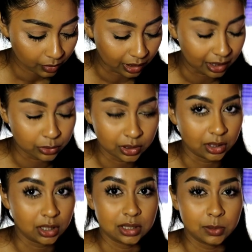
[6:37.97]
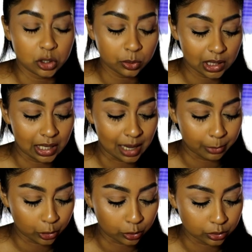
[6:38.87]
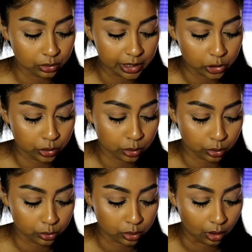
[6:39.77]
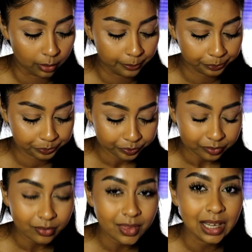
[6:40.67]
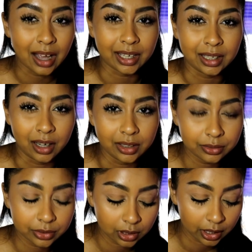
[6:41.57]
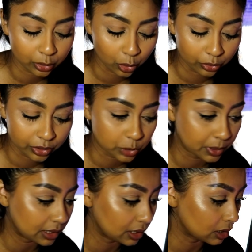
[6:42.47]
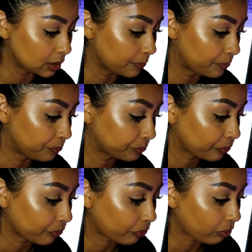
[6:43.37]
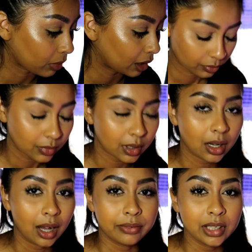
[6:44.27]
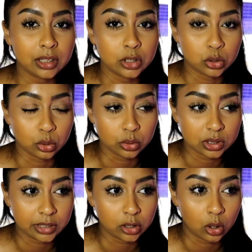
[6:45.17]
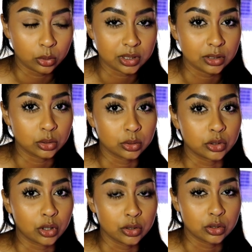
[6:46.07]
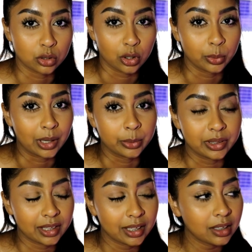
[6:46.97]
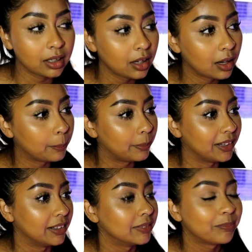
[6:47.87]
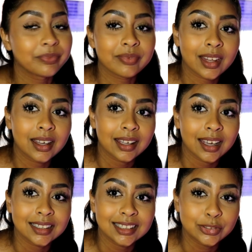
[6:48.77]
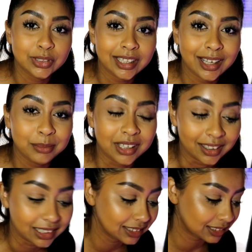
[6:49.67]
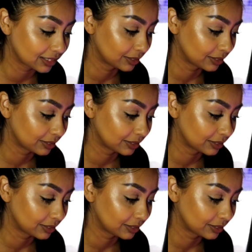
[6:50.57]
That's really nice, especially with the lemon on, like drizzled on top. I can kind of feel like the orange pieces. I think the sauce, like the hoisin sauce, goes so well with it. But it's really yum, guys.